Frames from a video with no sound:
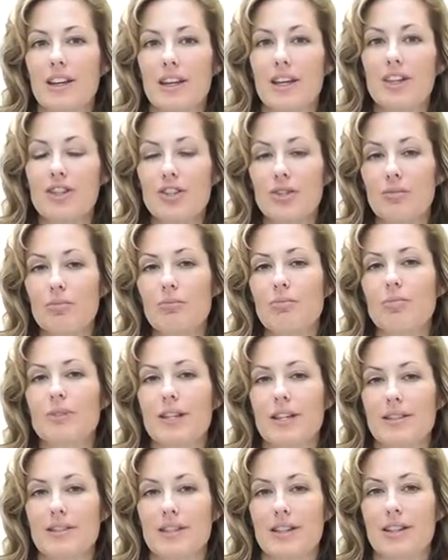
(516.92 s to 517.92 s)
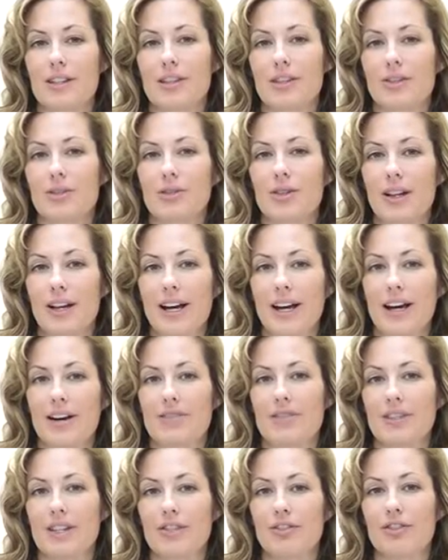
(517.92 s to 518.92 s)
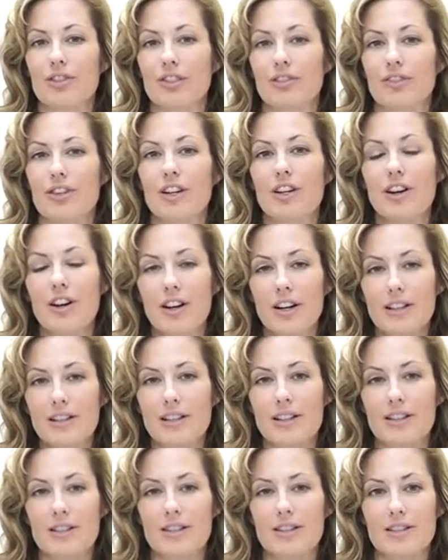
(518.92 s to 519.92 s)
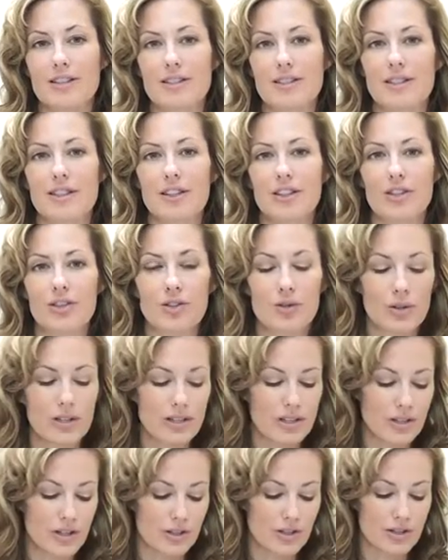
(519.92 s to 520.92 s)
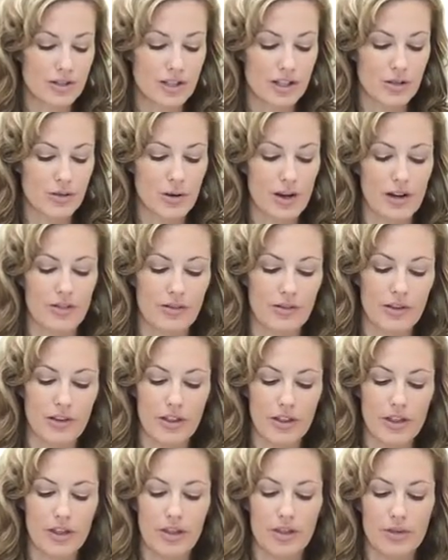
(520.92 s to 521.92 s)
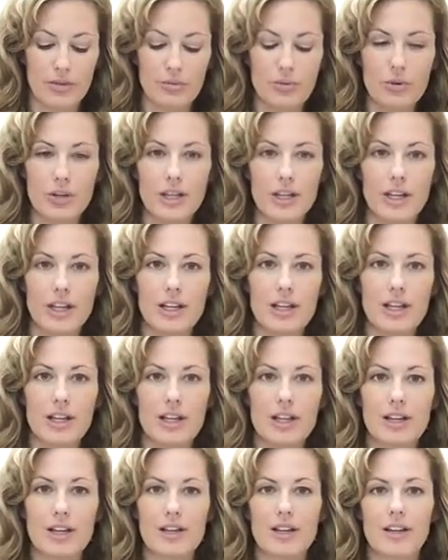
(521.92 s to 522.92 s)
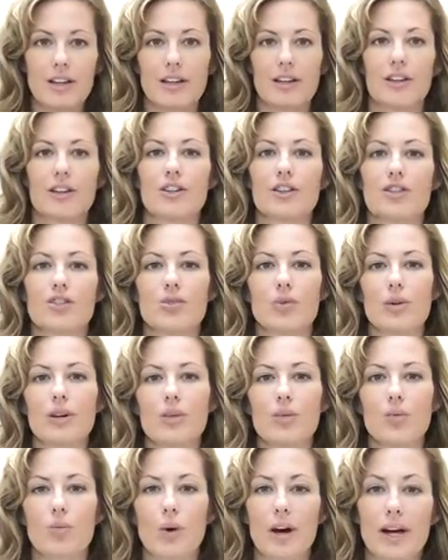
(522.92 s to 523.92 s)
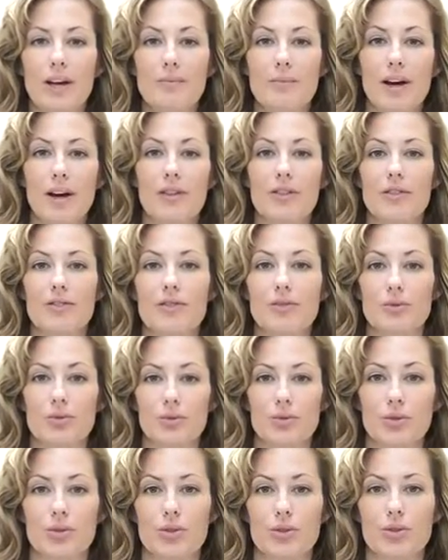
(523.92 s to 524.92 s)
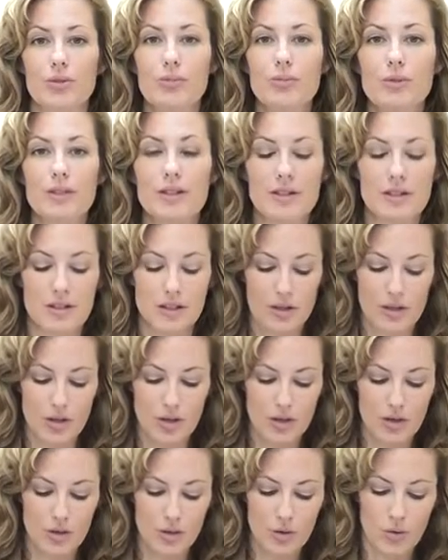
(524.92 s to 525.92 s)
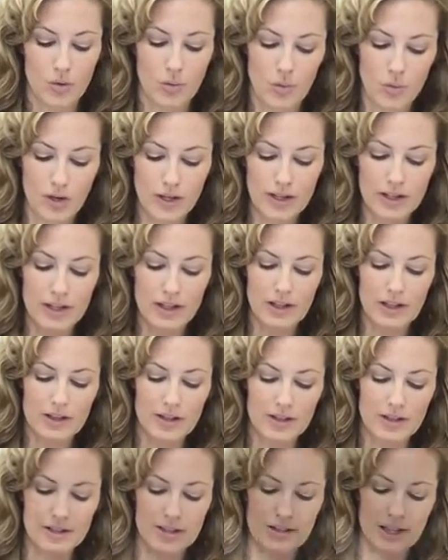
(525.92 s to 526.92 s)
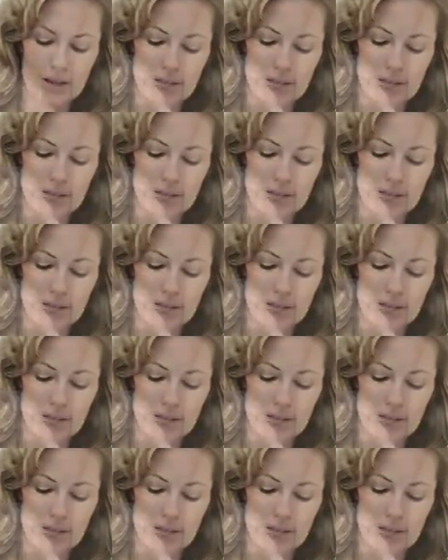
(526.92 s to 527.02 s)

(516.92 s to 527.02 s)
In your test kit, you'll have several different contents. You're going to notice that you have 3 short and wide mouth stool tubes, 1 that is